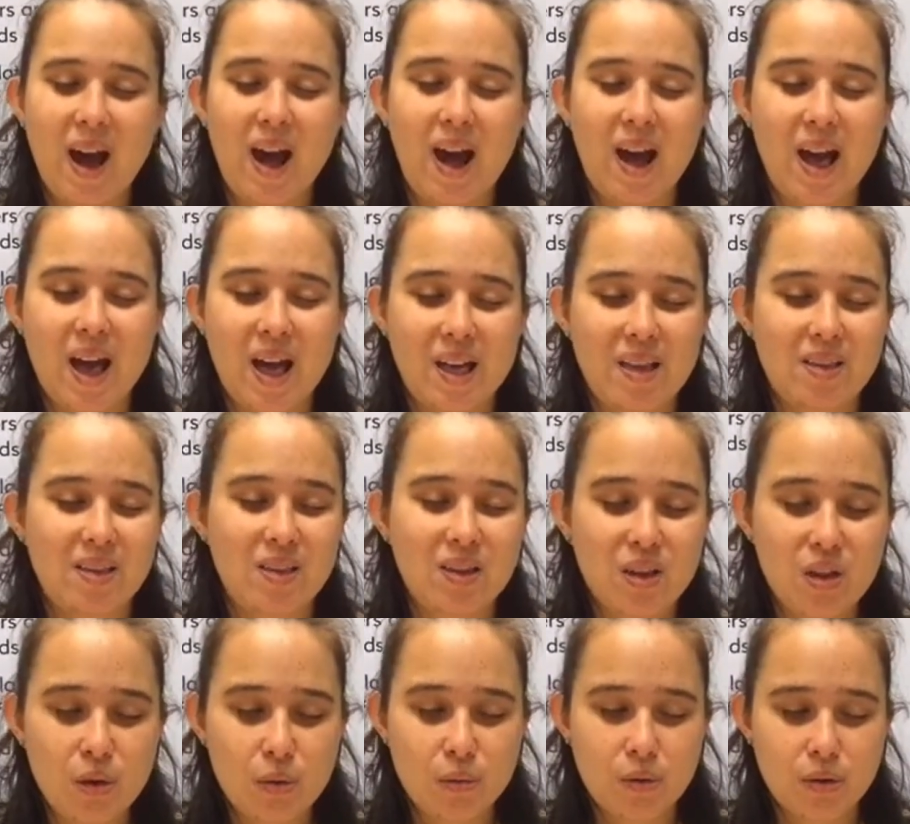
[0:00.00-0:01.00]
as
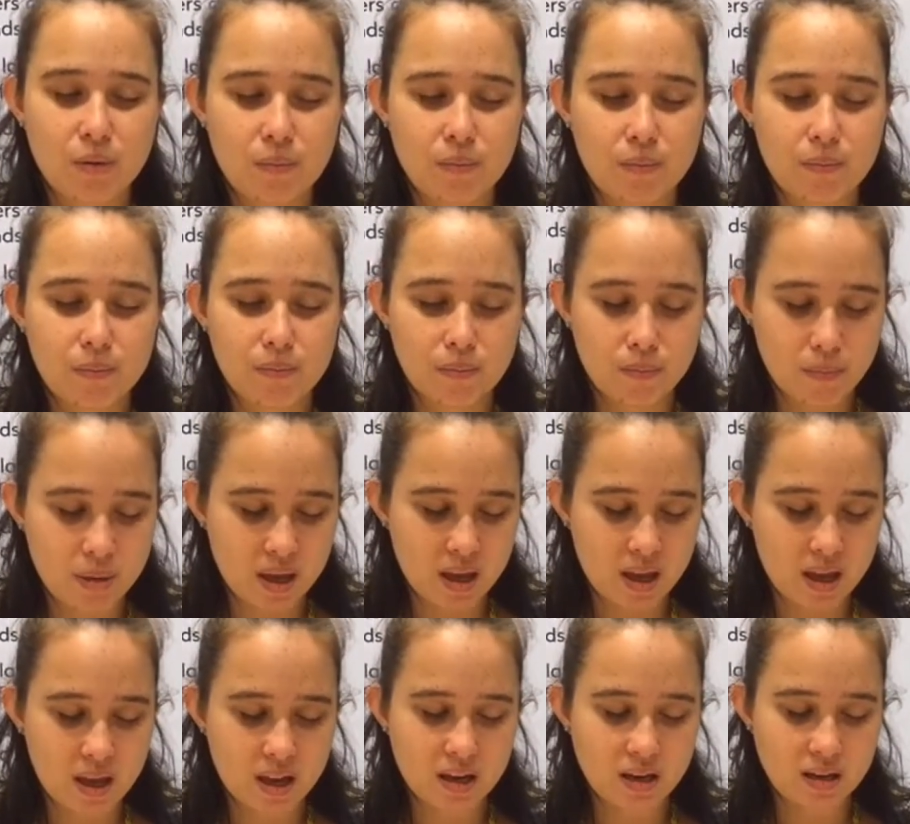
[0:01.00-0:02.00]
you would
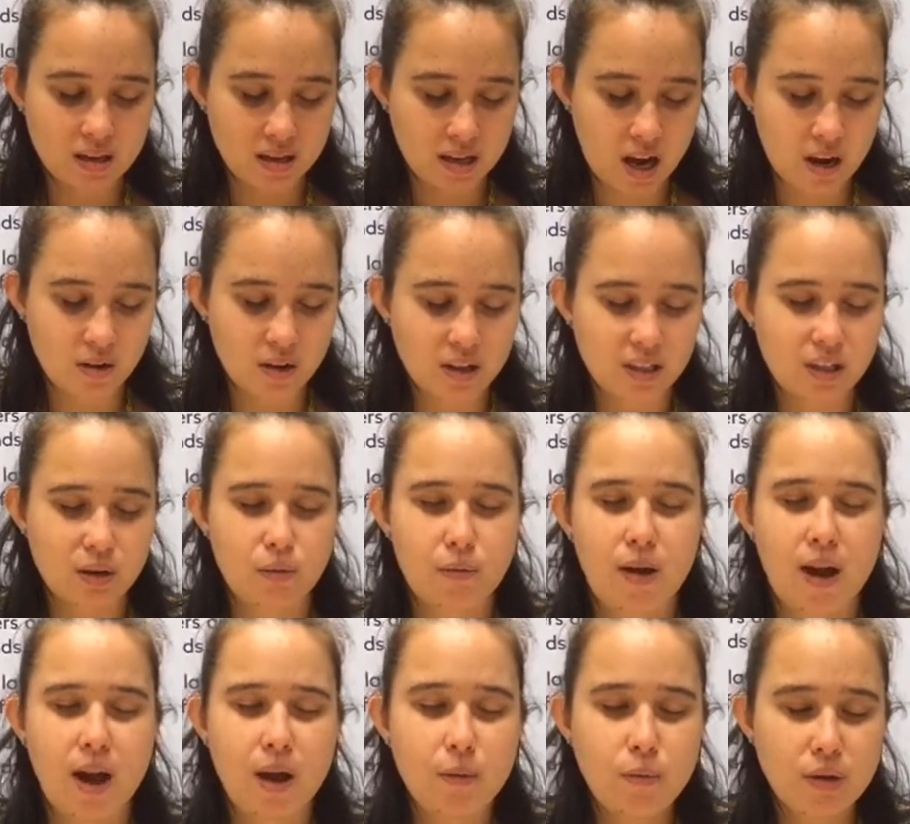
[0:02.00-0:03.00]
be doubtless
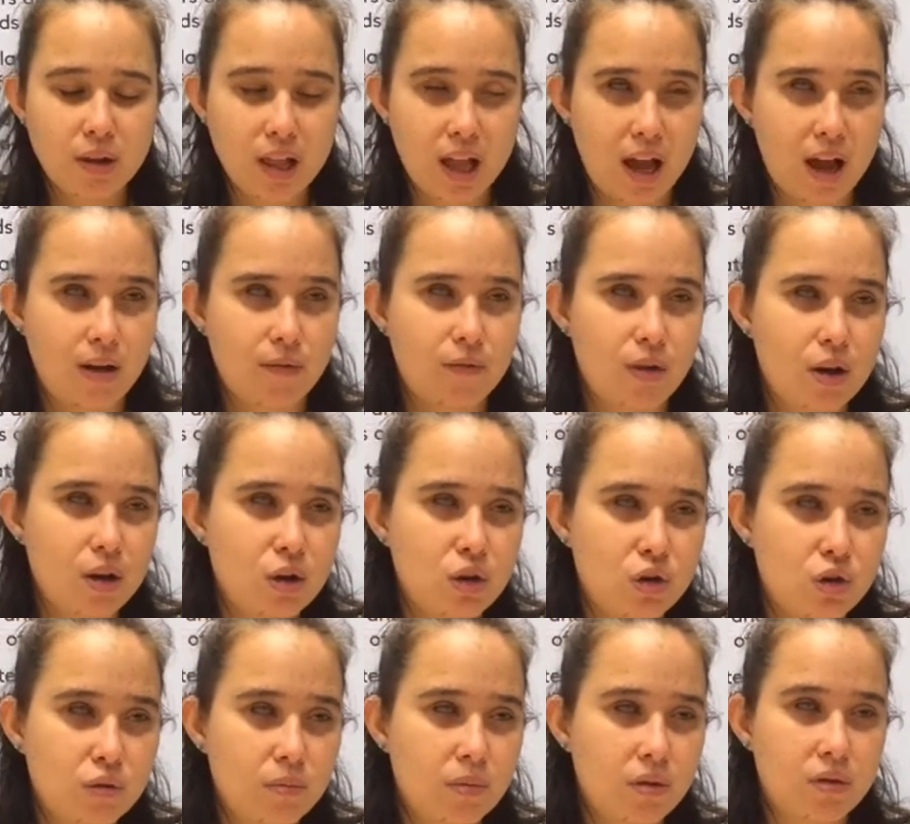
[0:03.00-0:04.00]
aware, will have
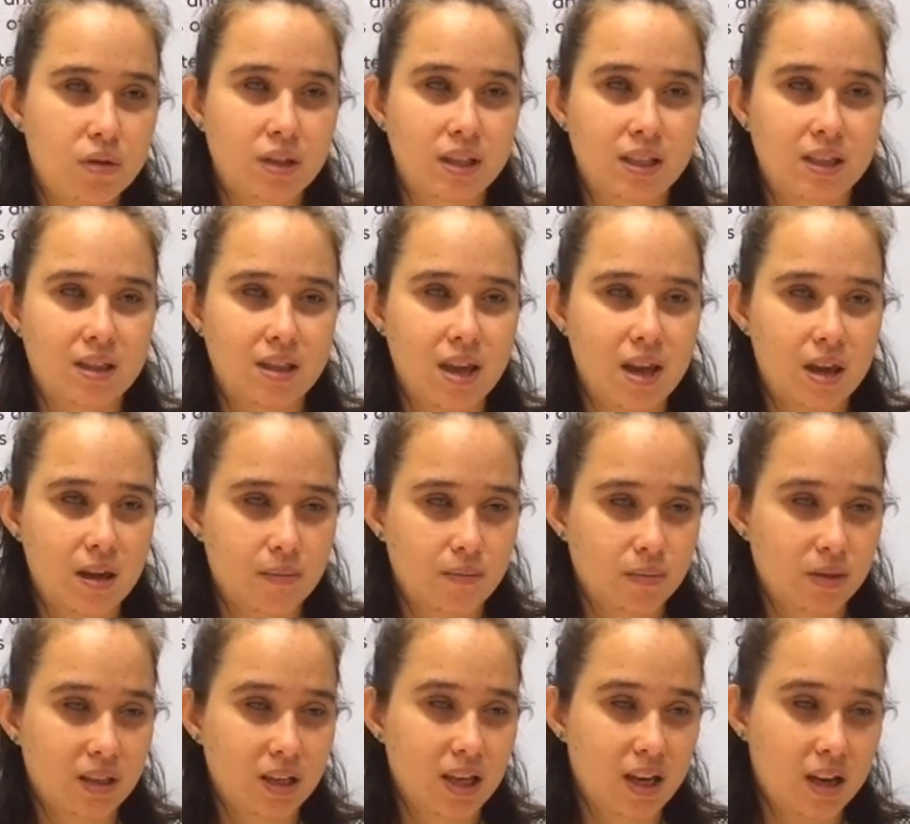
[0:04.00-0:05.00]
numerous
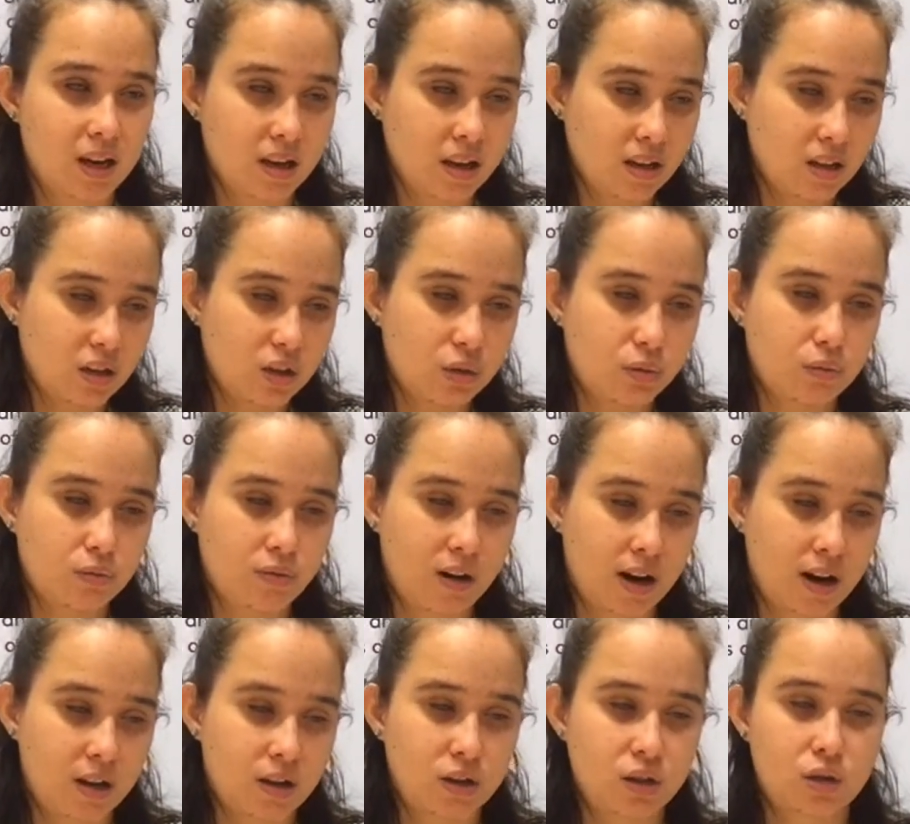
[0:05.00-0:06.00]
themes in it
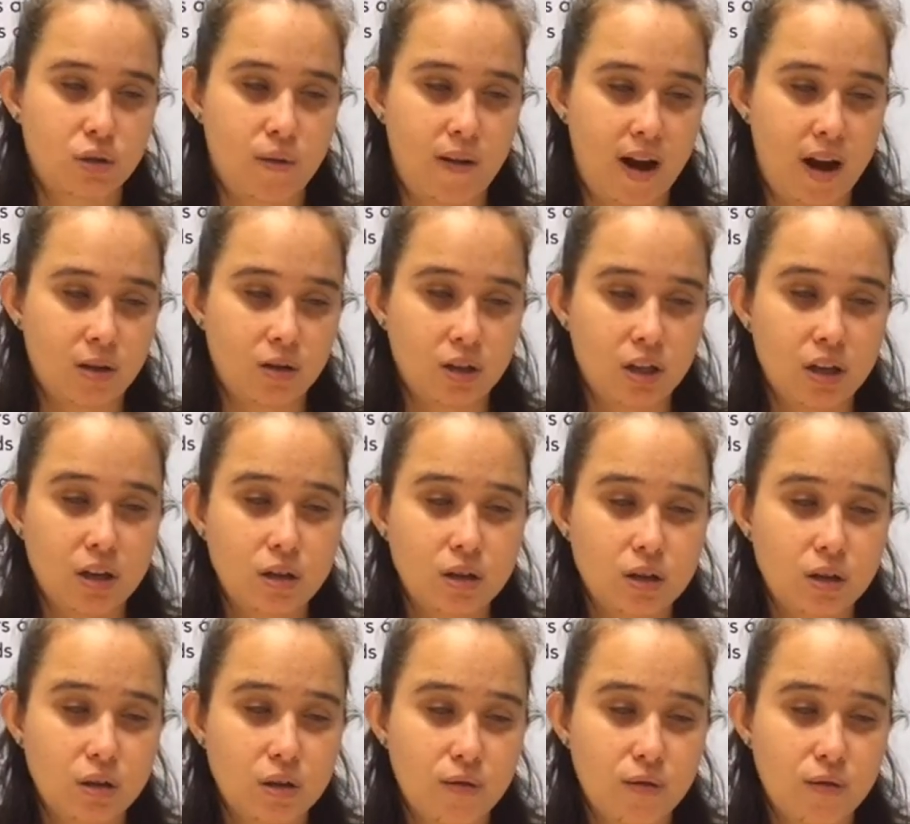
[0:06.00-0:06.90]
running throughout it.